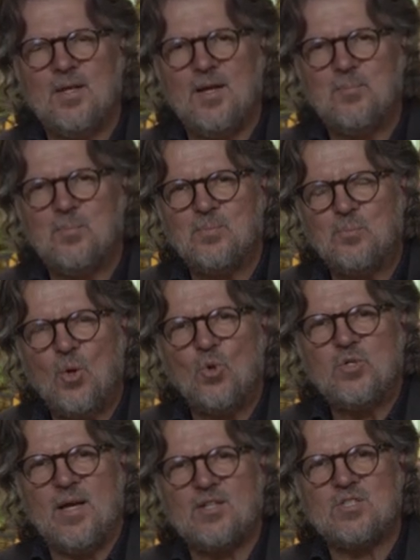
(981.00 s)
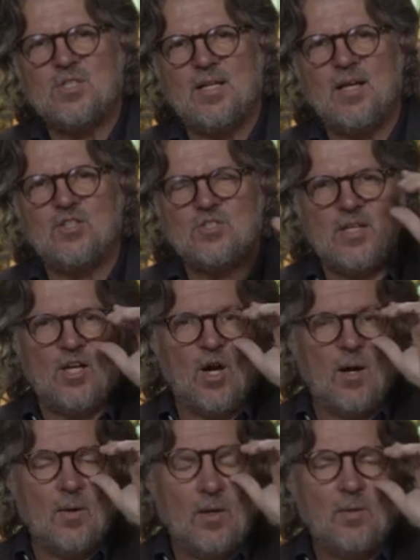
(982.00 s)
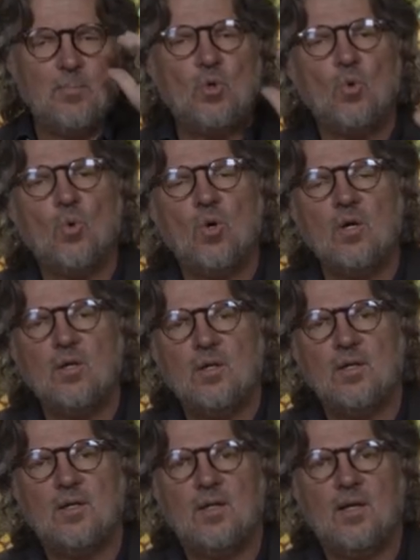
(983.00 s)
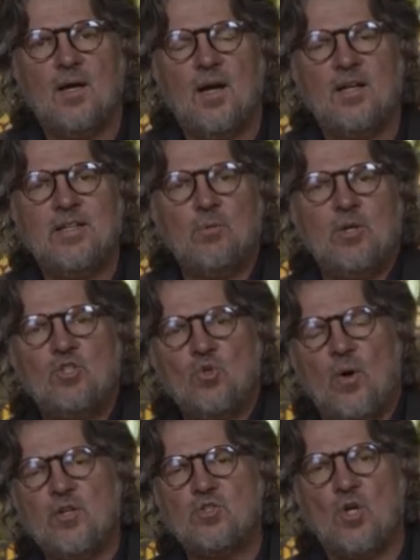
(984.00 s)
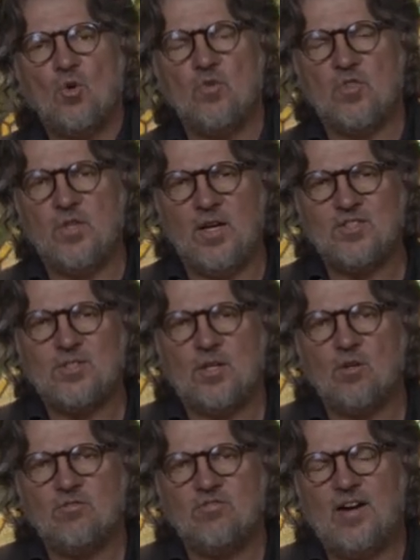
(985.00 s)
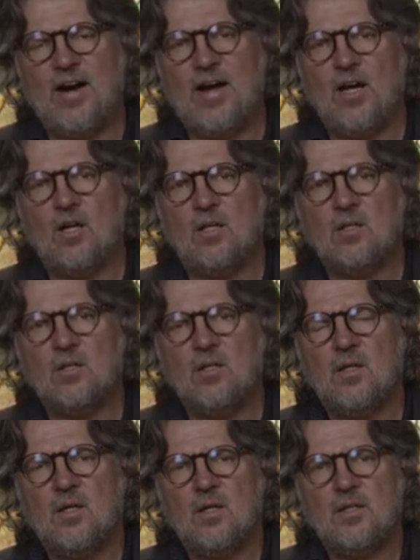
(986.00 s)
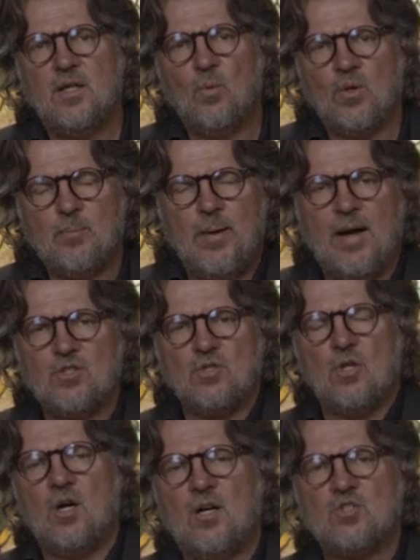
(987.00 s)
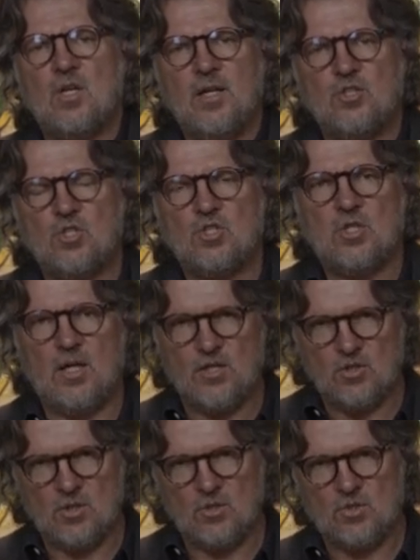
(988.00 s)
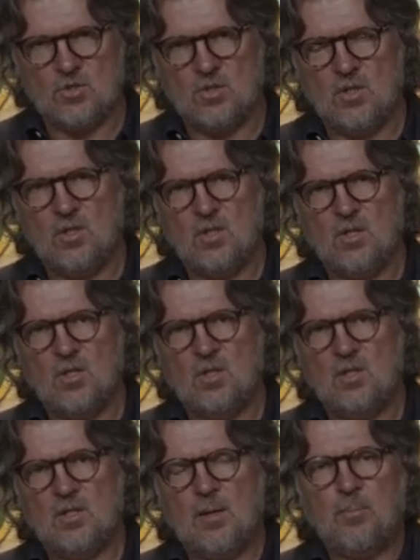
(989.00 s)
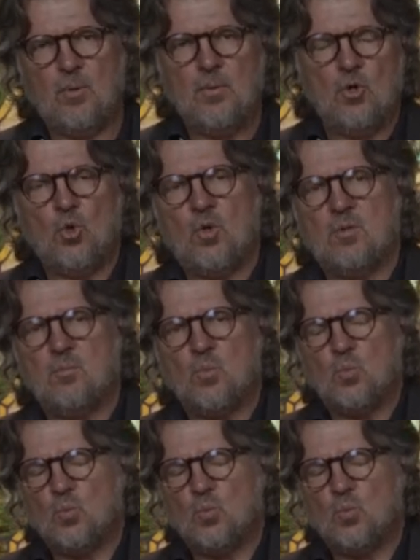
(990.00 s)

they protest things that are pure, and they rejoice over things that are vile. They want to pass laws and legislations that promote